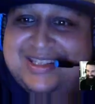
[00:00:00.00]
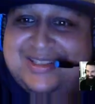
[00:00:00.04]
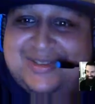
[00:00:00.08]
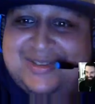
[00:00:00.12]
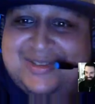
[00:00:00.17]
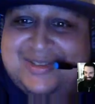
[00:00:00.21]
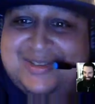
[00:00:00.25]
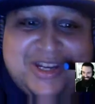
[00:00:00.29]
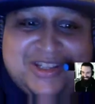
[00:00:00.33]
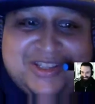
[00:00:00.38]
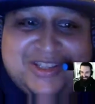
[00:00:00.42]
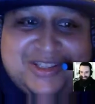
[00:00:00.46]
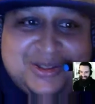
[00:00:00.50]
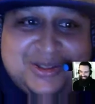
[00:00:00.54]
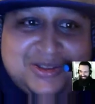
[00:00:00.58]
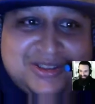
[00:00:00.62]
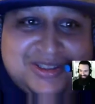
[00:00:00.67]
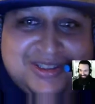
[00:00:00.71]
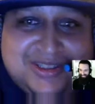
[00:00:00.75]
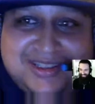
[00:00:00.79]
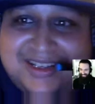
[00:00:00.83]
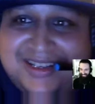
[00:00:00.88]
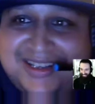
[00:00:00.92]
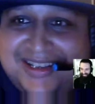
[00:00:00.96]
from Issues.
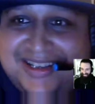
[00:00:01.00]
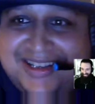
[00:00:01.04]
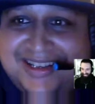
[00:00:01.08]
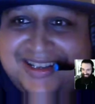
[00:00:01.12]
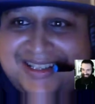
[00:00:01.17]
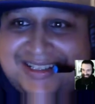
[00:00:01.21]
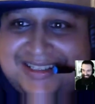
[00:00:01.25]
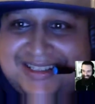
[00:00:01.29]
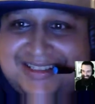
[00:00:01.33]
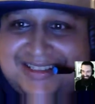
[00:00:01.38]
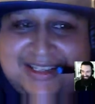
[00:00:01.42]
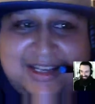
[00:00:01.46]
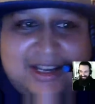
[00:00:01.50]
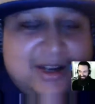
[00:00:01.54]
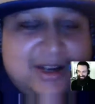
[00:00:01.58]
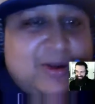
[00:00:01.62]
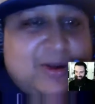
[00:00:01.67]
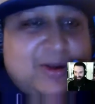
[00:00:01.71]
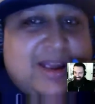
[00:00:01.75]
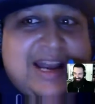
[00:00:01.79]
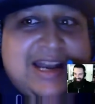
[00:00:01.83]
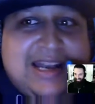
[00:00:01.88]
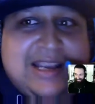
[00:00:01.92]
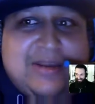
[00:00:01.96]

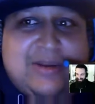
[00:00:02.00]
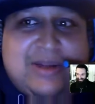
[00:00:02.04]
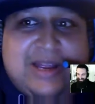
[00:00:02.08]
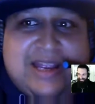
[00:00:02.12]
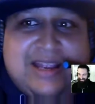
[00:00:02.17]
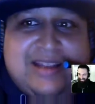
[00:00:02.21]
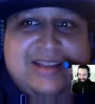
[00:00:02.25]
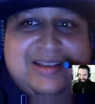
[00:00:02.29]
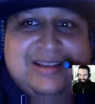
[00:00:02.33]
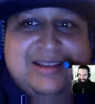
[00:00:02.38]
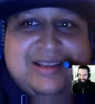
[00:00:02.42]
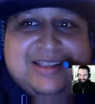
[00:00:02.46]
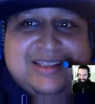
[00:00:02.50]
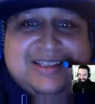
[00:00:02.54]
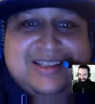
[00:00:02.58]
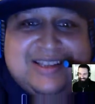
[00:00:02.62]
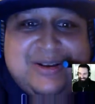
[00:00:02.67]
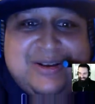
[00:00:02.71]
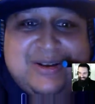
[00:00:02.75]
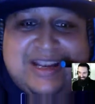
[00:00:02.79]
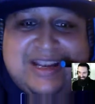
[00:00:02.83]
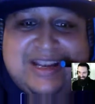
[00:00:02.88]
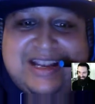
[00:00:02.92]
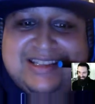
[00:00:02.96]
So anyway, let's
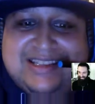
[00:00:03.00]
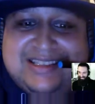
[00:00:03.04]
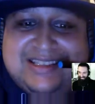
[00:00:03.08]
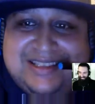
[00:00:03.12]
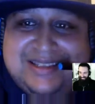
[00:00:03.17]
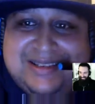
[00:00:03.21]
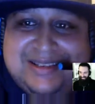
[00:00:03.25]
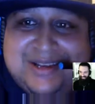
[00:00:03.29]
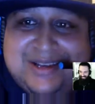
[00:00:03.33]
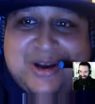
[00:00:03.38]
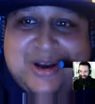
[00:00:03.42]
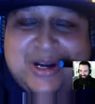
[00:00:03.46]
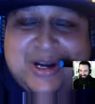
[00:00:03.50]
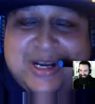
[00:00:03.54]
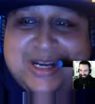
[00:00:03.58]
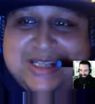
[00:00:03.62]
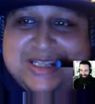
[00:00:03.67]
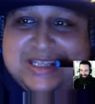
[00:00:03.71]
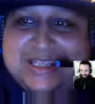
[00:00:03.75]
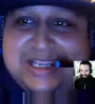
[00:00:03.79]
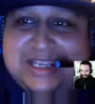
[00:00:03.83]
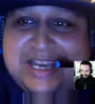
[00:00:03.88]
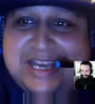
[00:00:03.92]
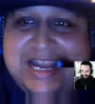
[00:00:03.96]
go, guys.
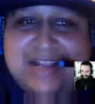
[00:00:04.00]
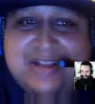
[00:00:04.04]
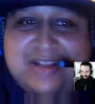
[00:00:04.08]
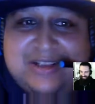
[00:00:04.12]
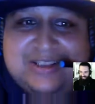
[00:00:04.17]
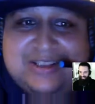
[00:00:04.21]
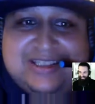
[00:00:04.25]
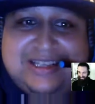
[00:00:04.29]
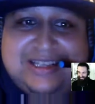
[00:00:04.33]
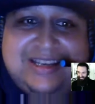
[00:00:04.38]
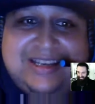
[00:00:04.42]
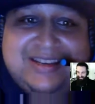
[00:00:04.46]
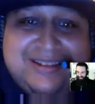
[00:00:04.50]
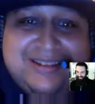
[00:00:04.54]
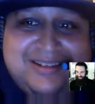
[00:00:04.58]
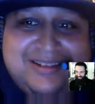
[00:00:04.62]
Guardians of the Galaxy.